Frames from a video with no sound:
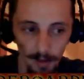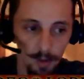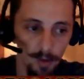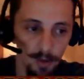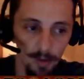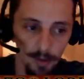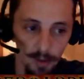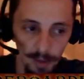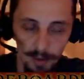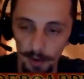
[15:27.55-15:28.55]
You could
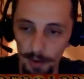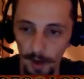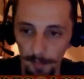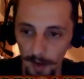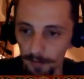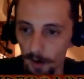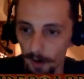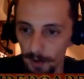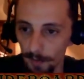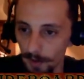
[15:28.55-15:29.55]
easily drop out the
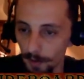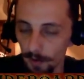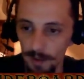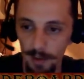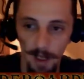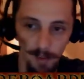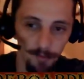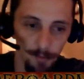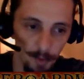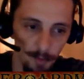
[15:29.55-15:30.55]
Harsh Mentor, slide in
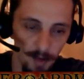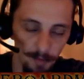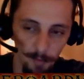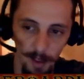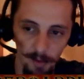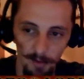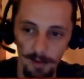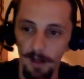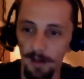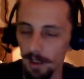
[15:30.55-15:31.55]
3 Path of Metals,
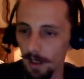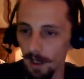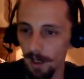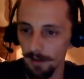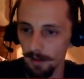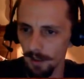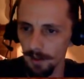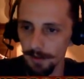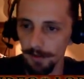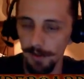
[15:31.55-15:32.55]
and
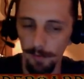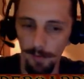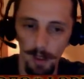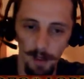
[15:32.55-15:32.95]
get you some